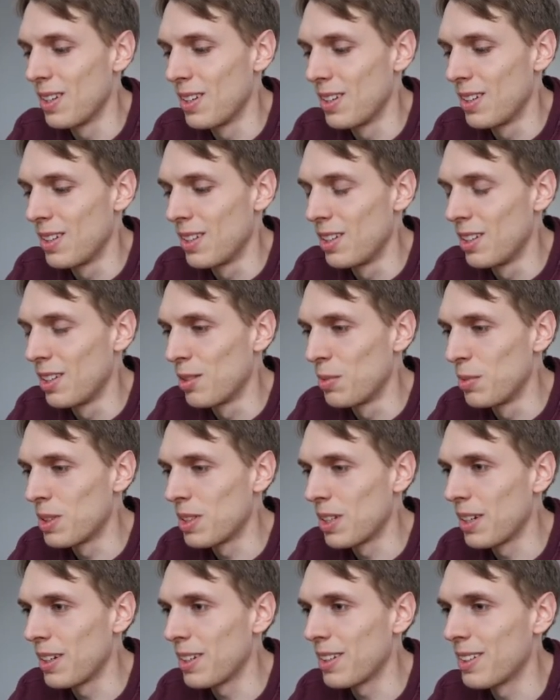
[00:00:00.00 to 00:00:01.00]
Little
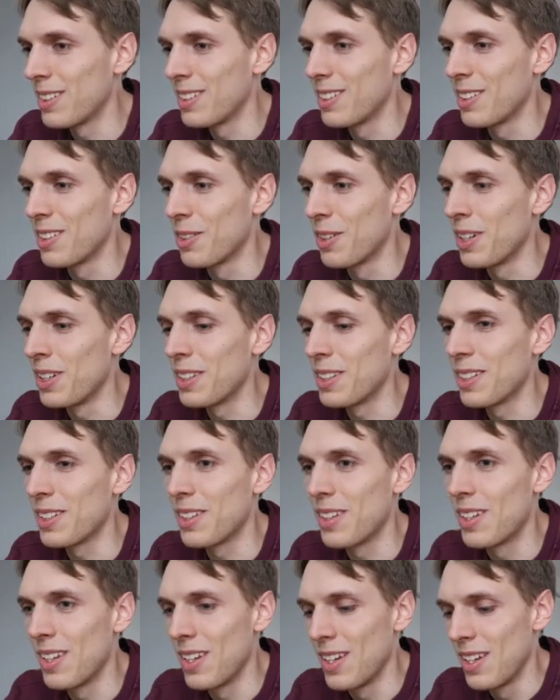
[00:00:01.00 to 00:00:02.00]
mistake. All right,
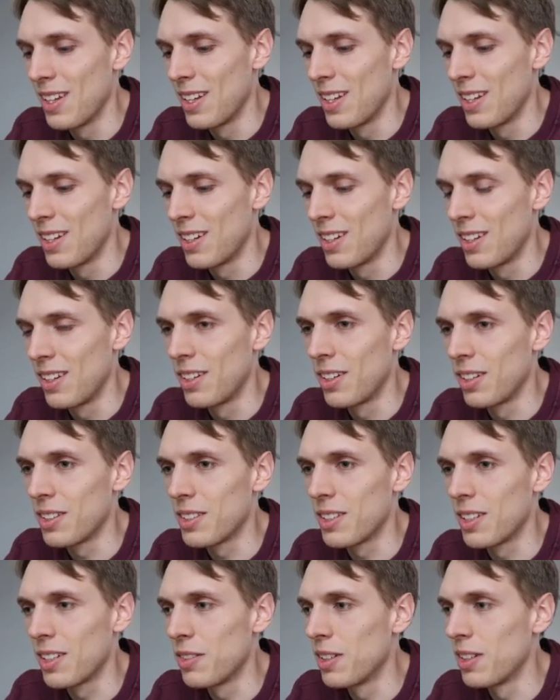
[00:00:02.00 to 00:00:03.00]
let's just
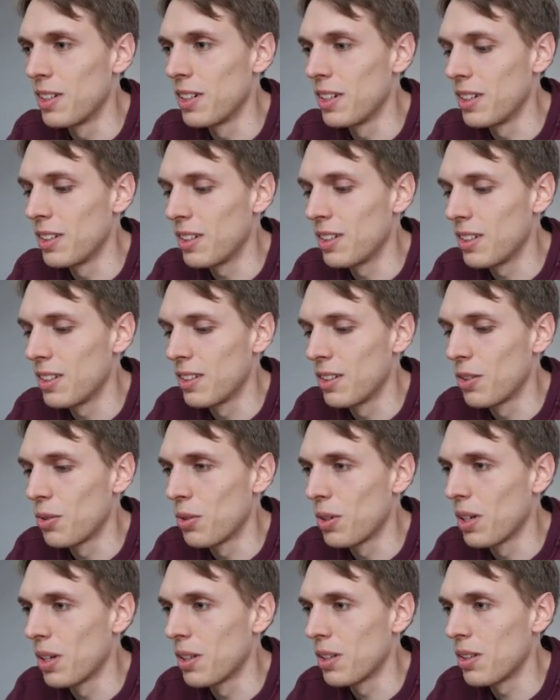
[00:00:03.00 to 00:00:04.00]
save it again and then
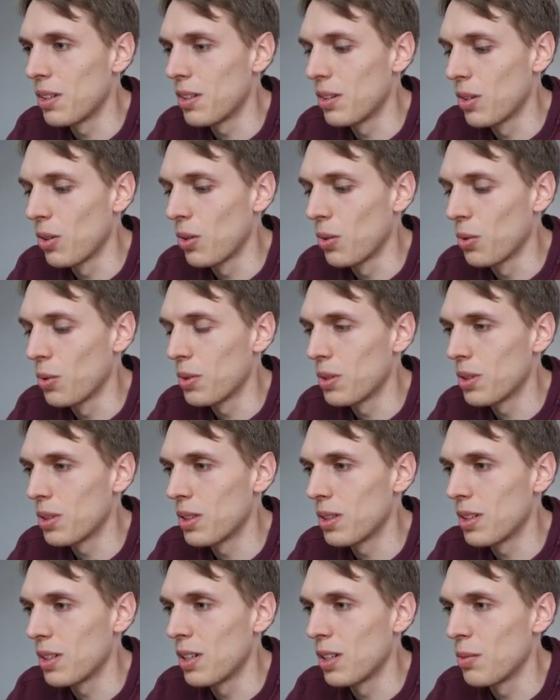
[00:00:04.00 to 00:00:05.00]
run node
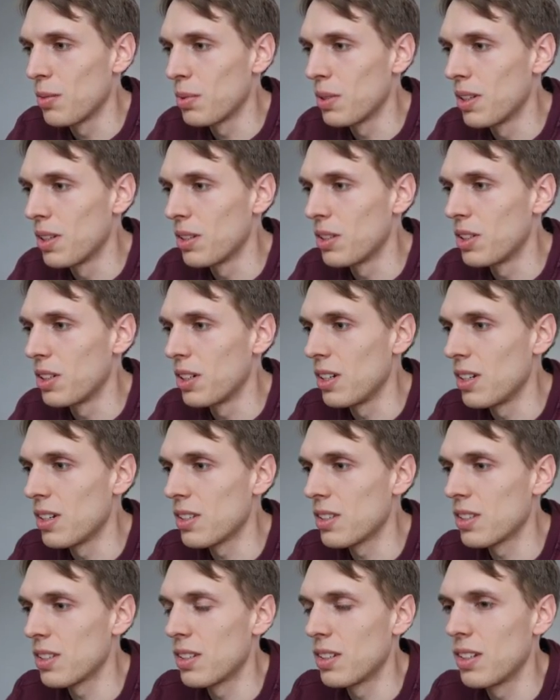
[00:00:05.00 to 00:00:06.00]

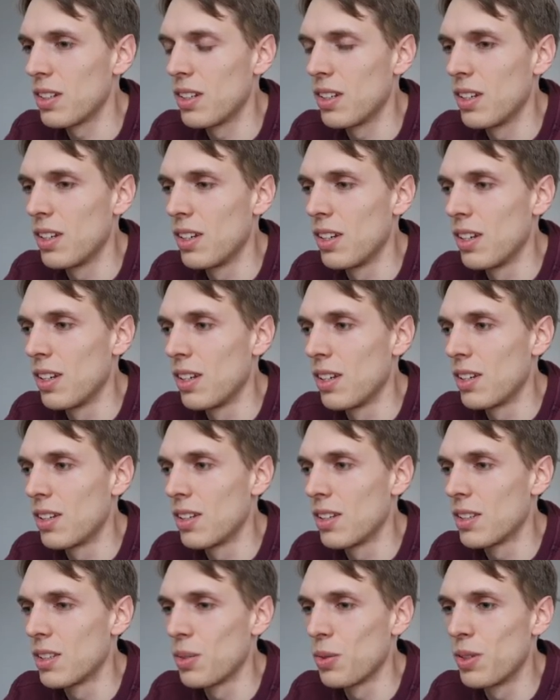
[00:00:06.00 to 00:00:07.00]
app.js.
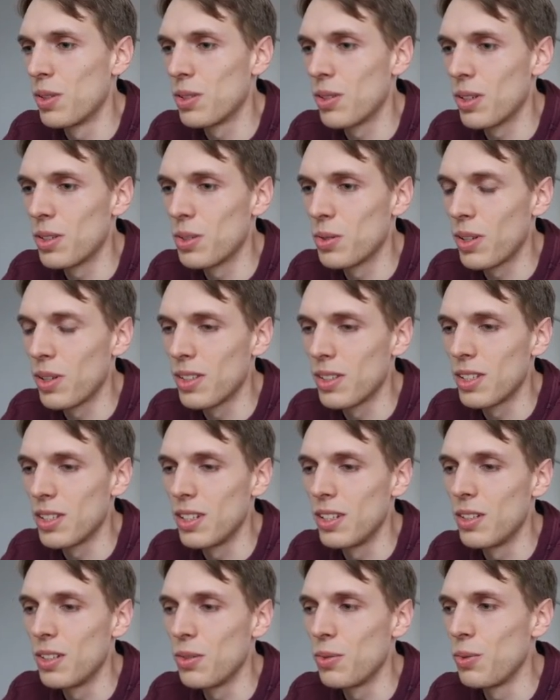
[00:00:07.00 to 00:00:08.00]
So as you can
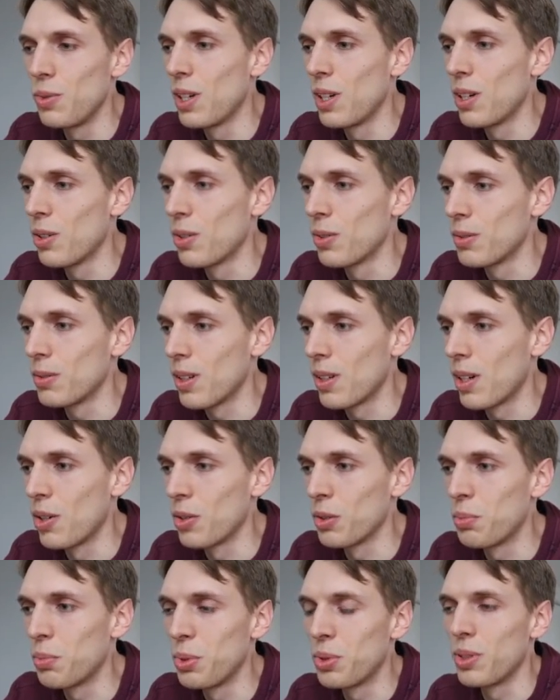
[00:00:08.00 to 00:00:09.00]
see, we are
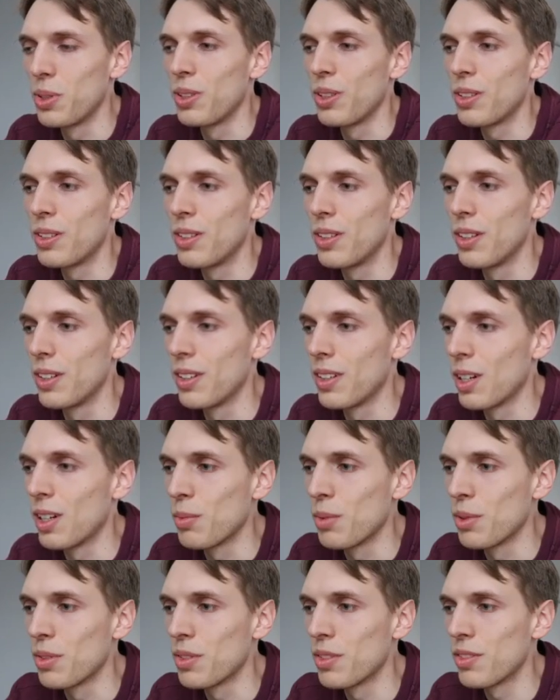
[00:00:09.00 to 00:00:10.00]
outputting the
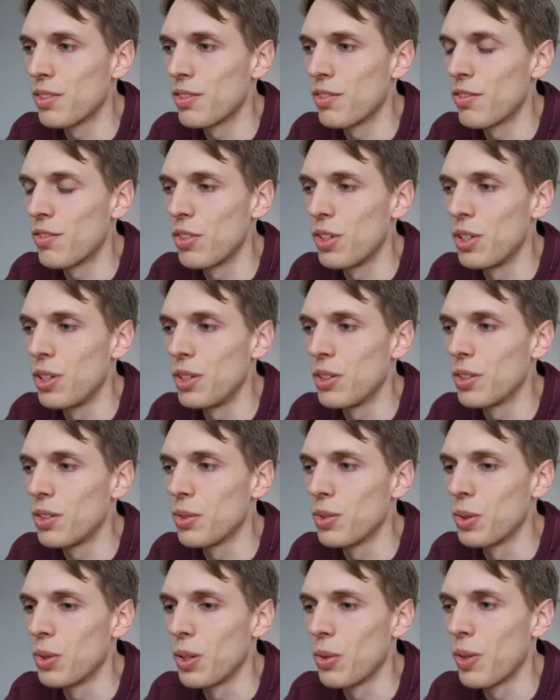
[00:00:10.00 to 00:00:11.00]
numbers 3,
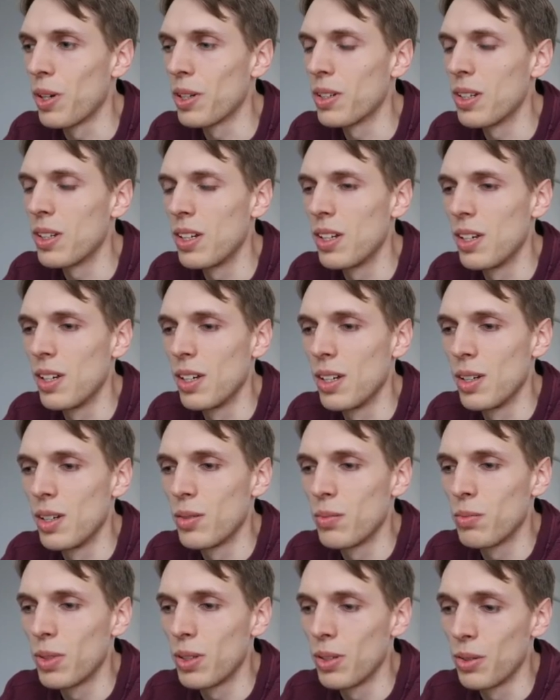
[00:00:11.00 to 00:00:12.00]
2, and 1
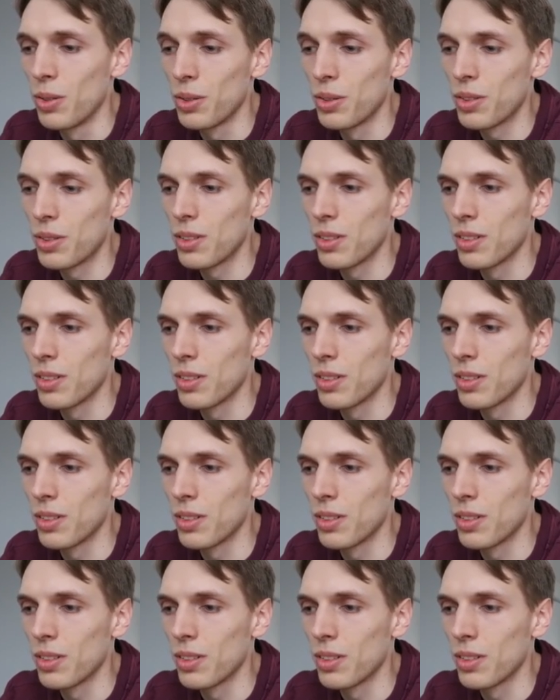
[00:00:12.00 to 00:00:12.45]
because